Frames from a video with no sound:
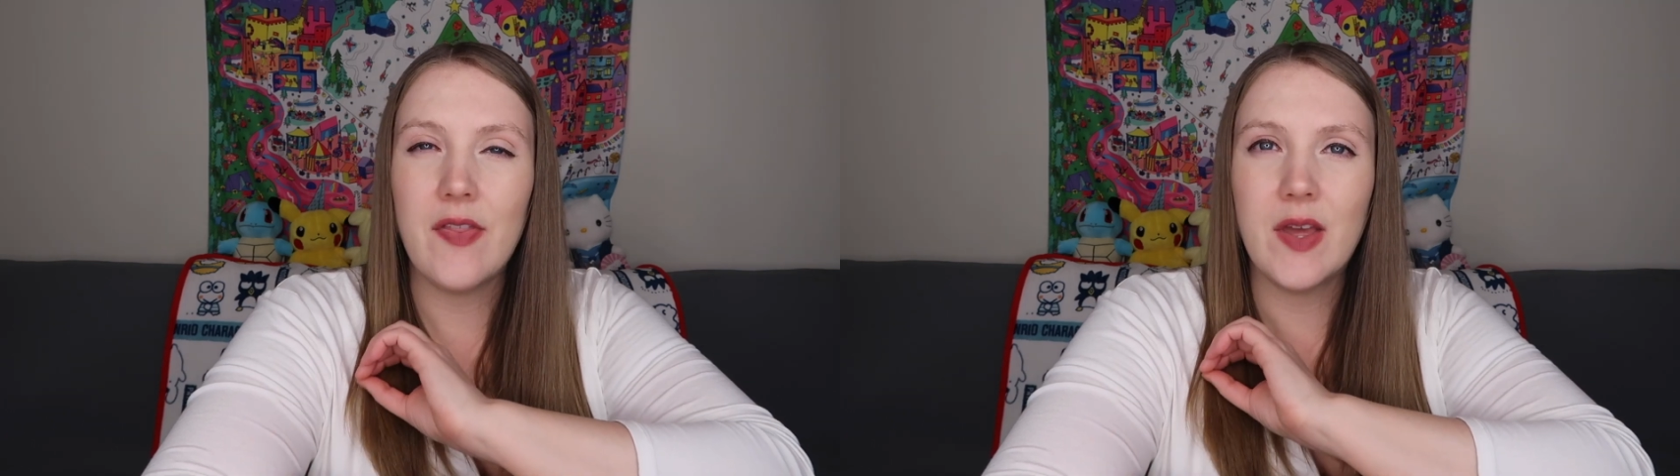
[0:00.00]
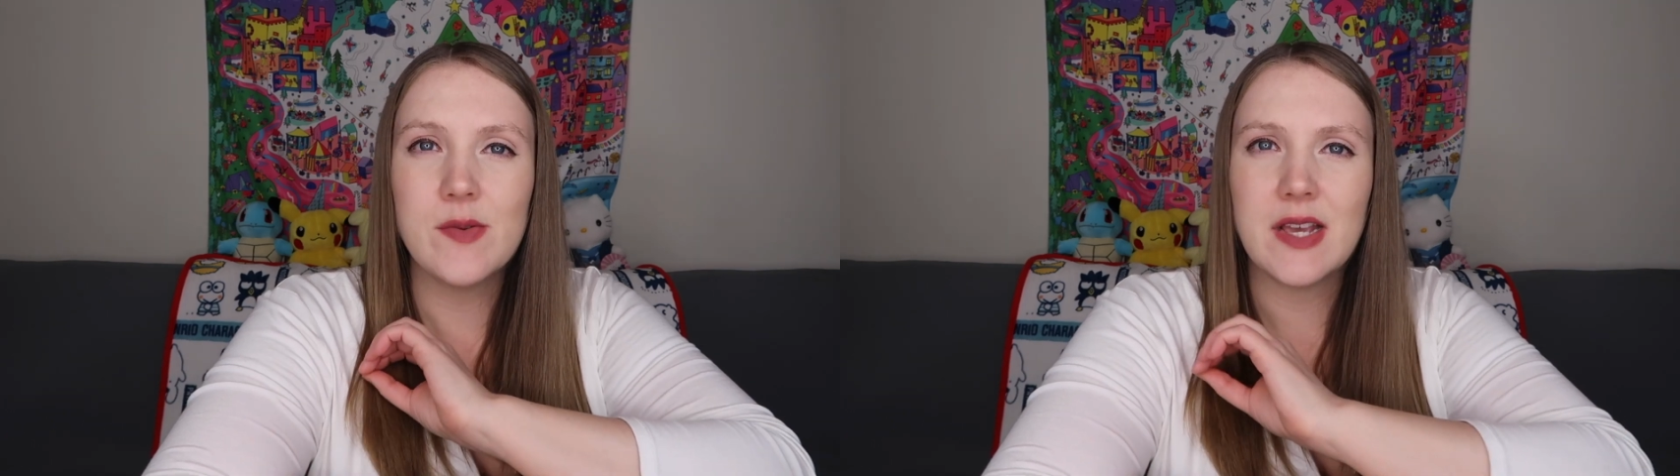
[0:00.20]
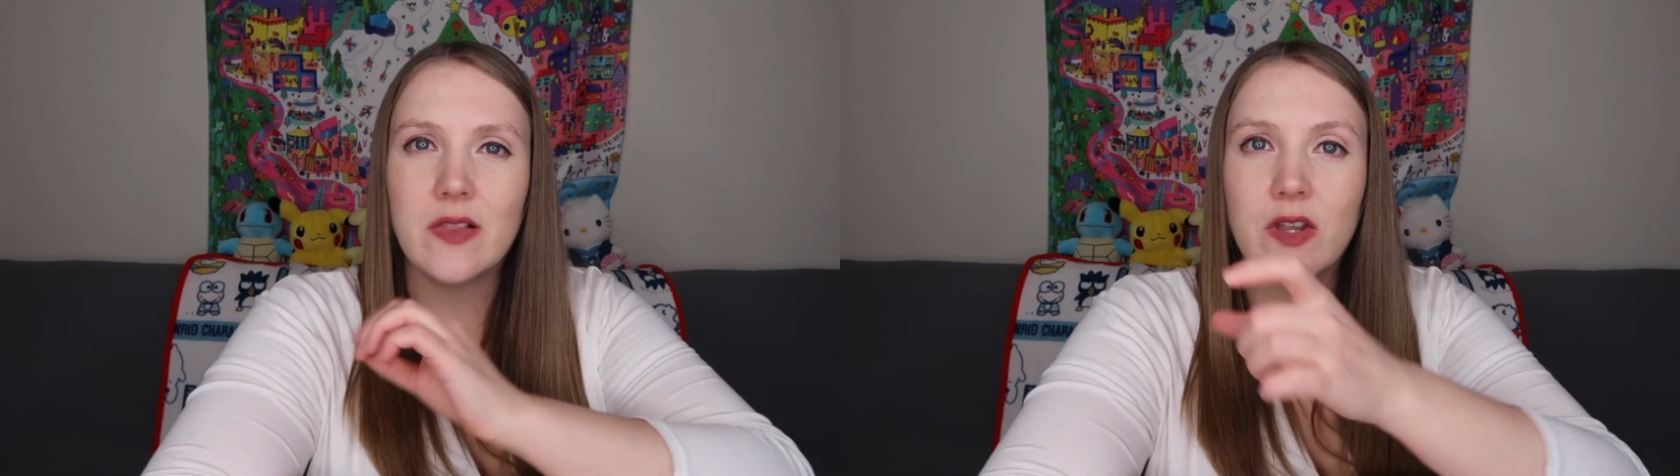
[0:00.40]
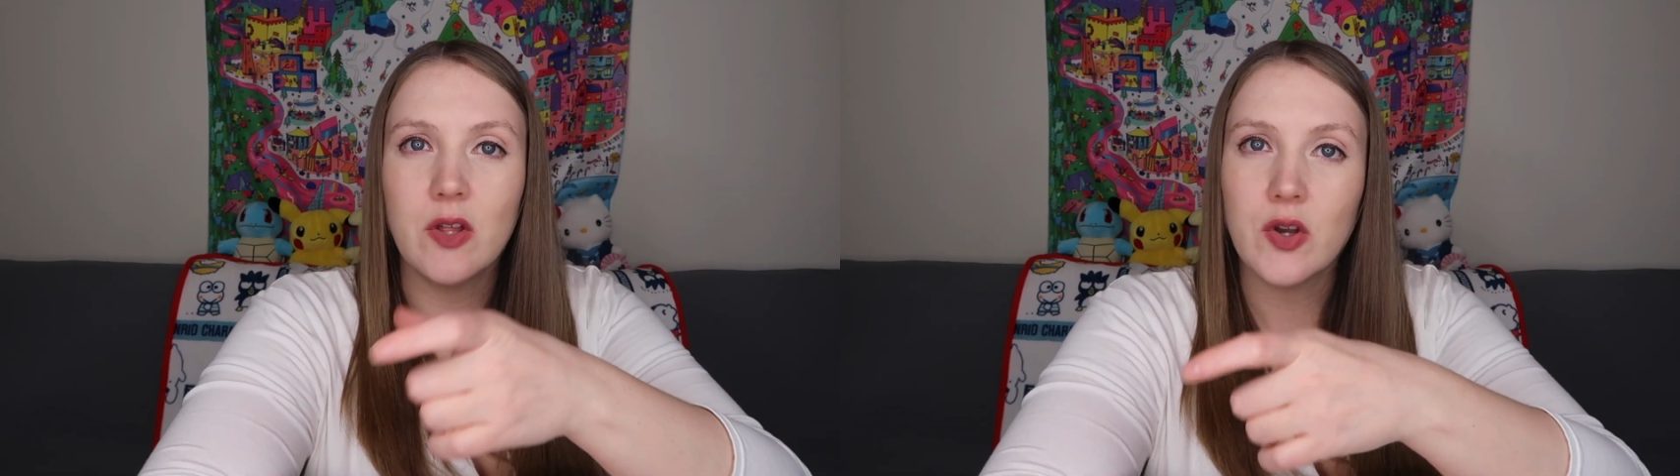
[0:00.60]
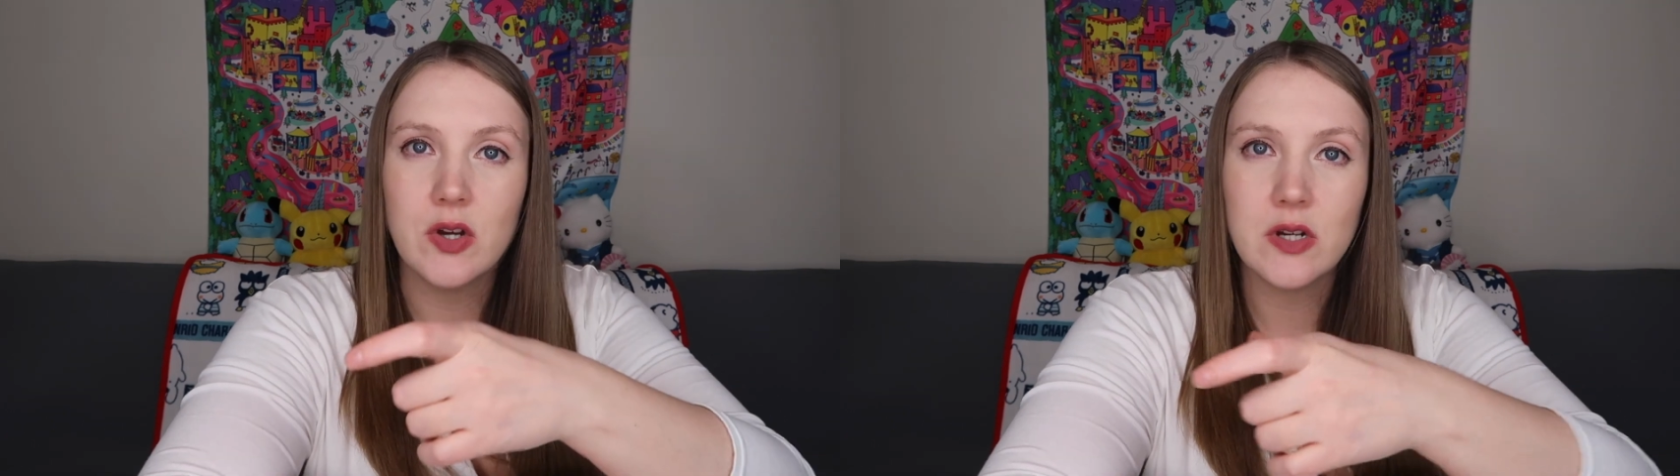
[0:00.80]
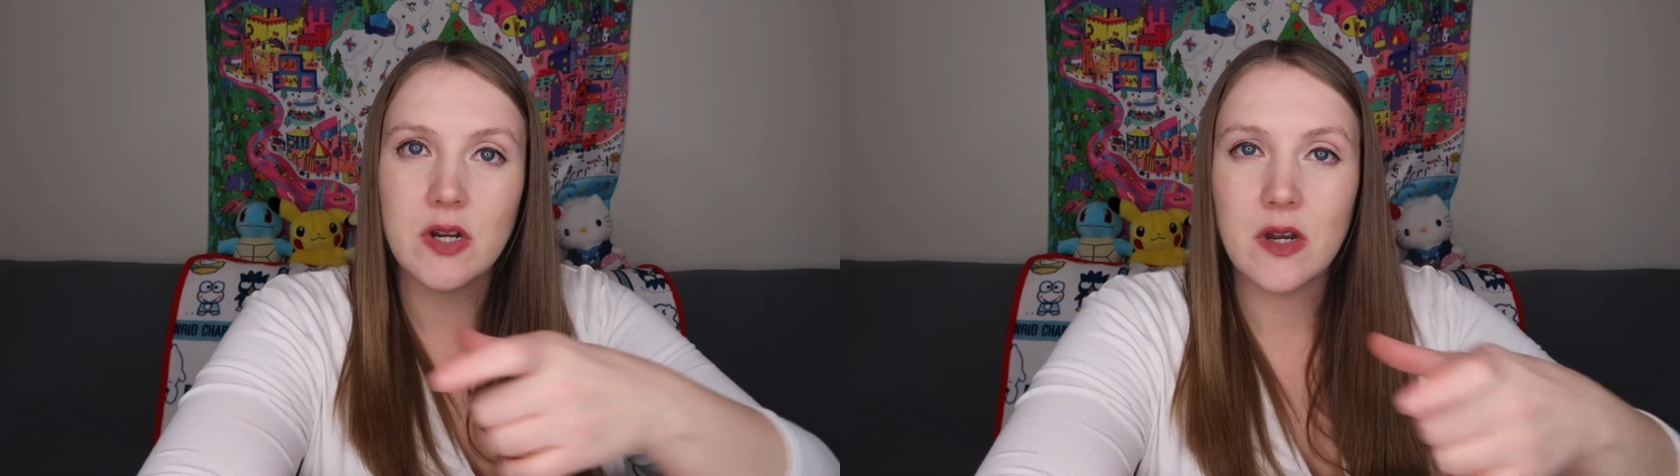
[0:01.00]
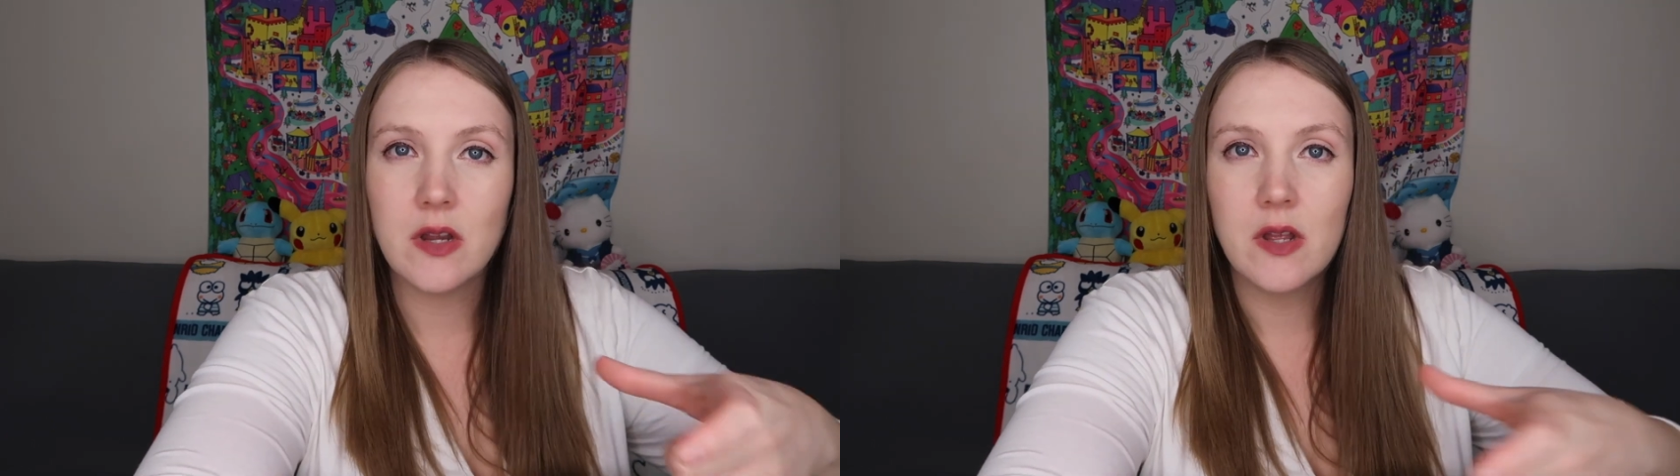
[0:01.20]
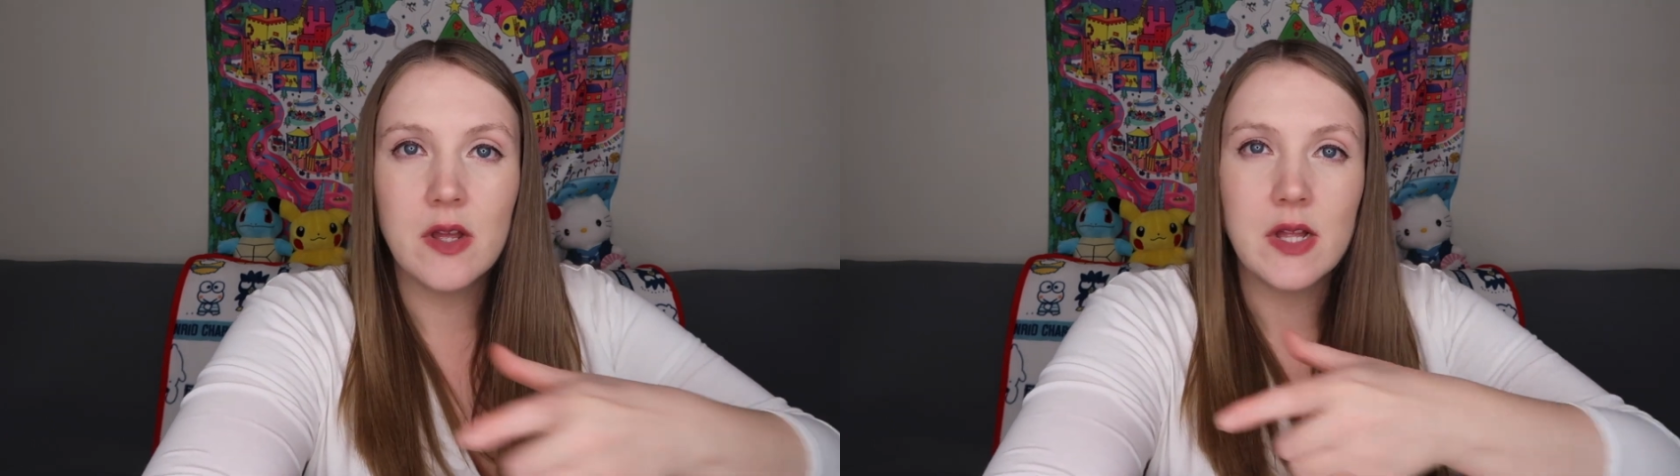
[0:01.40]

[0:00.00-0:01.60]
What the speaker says: I think it was like a little cooker